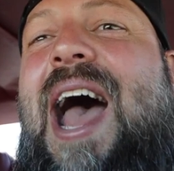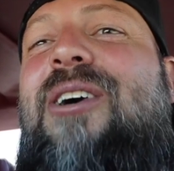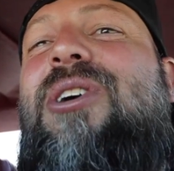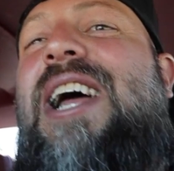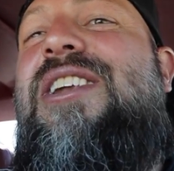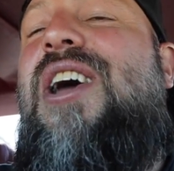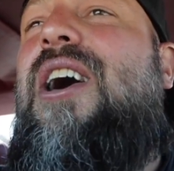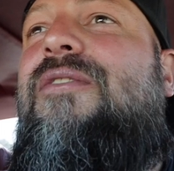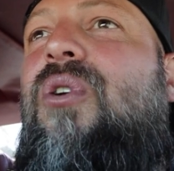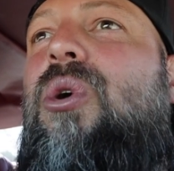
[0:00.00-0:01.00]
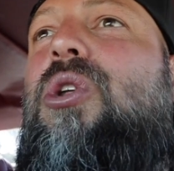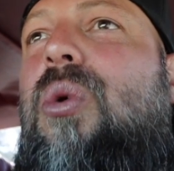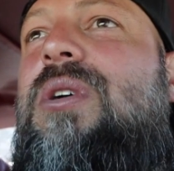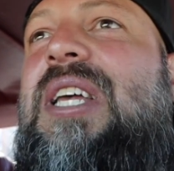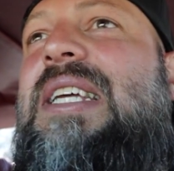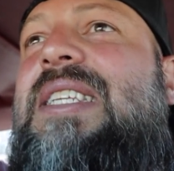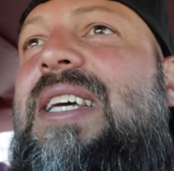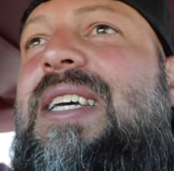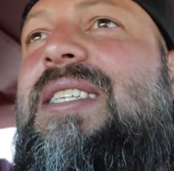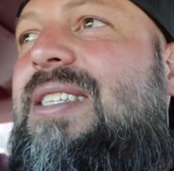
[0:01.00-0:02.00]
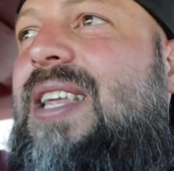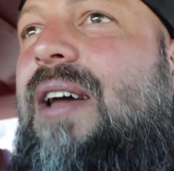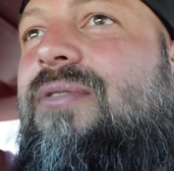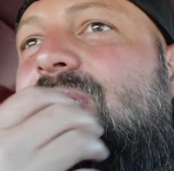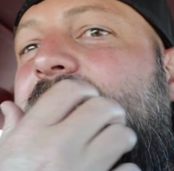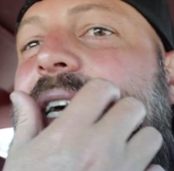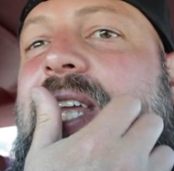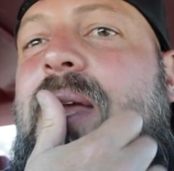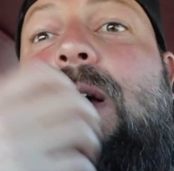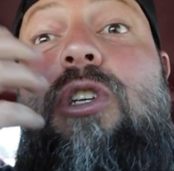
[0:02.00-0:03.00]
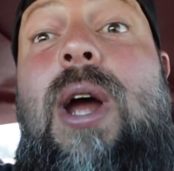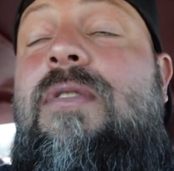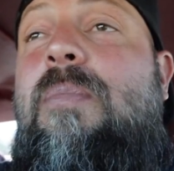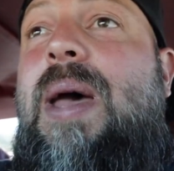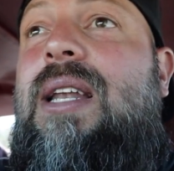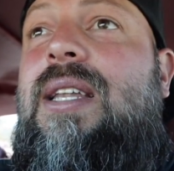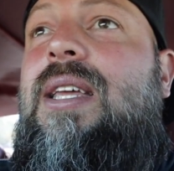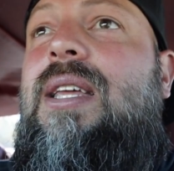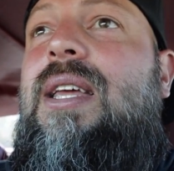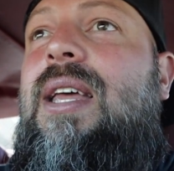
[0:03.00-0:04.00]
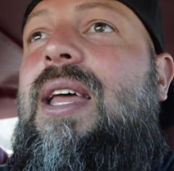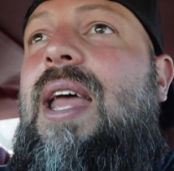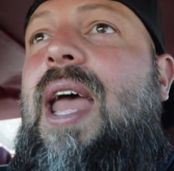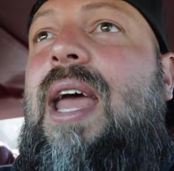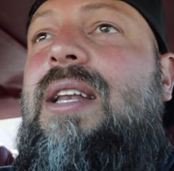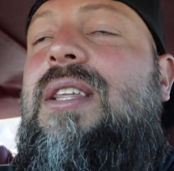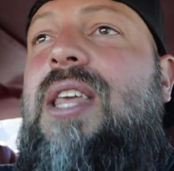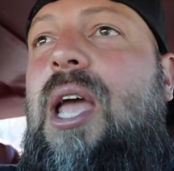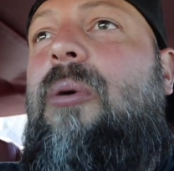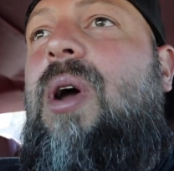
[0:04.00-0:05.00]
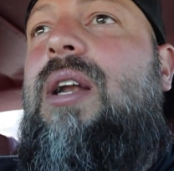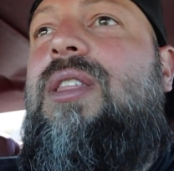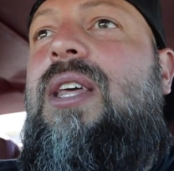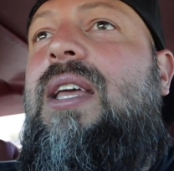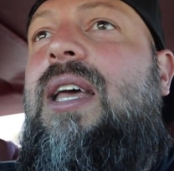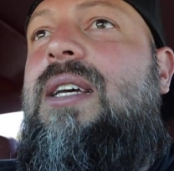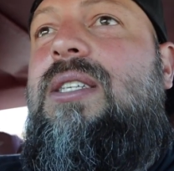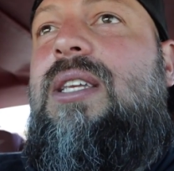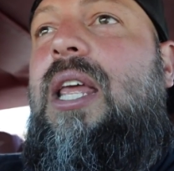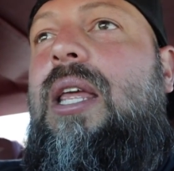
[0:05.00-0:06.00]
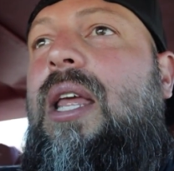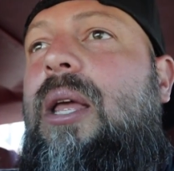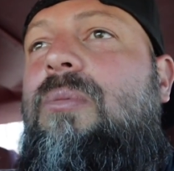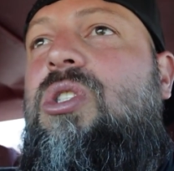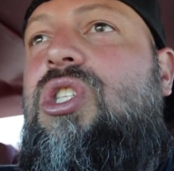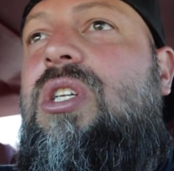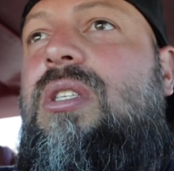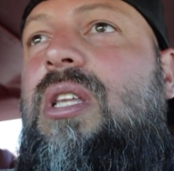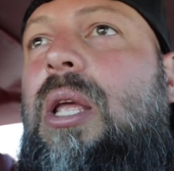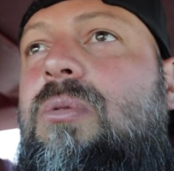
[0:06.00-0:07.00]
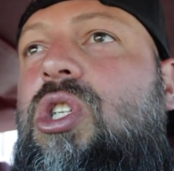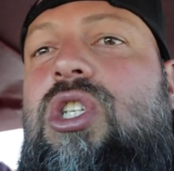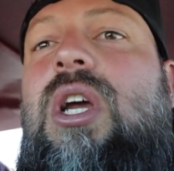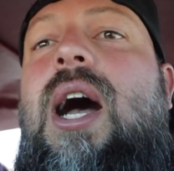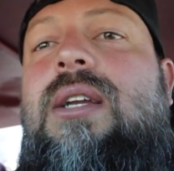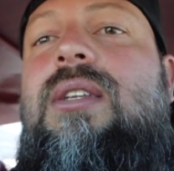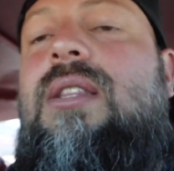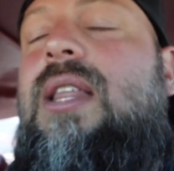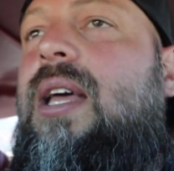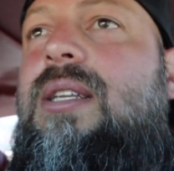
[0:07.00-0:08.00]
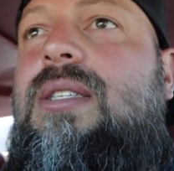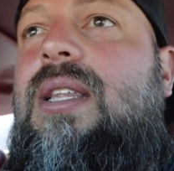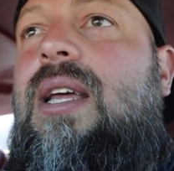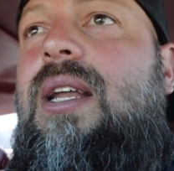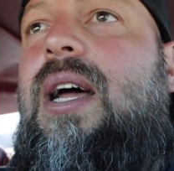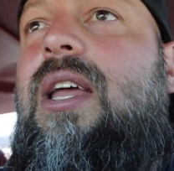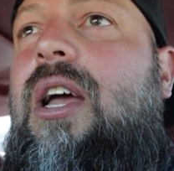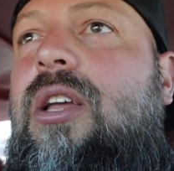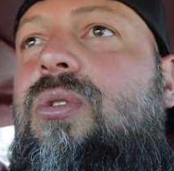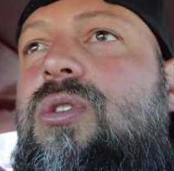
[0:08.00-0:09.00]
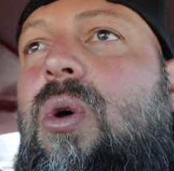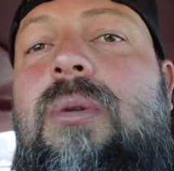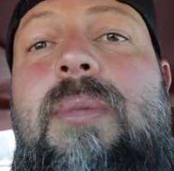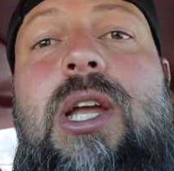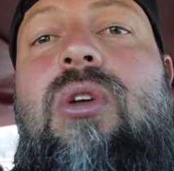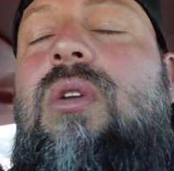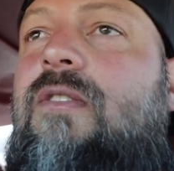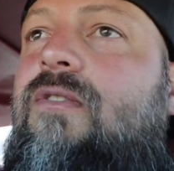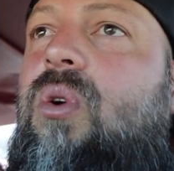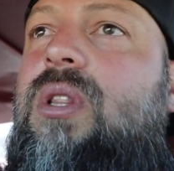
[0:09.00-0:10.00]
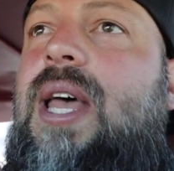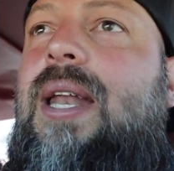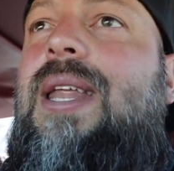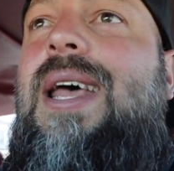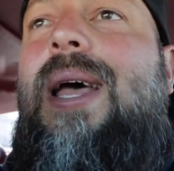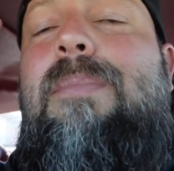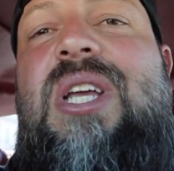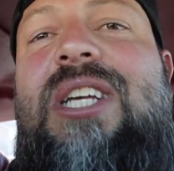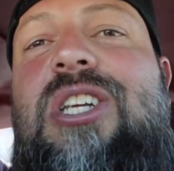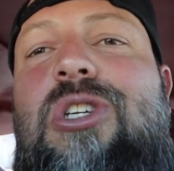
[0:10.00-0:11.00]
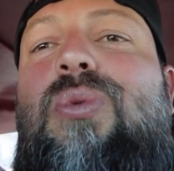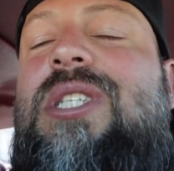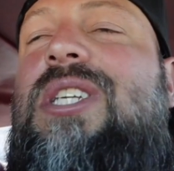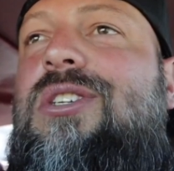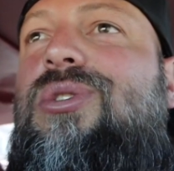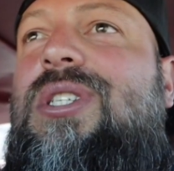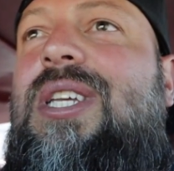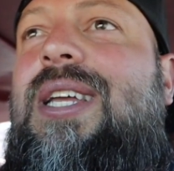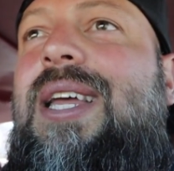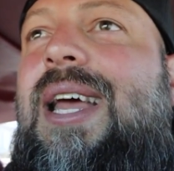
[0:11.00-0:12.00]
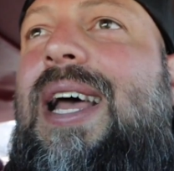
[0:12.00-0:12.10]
How could I not afford courtside tickets to every Jazz game? I drive a Bentley. And the ironic thing is, he was shocked that I told him I couldn't afford that. Because here's what's interesting.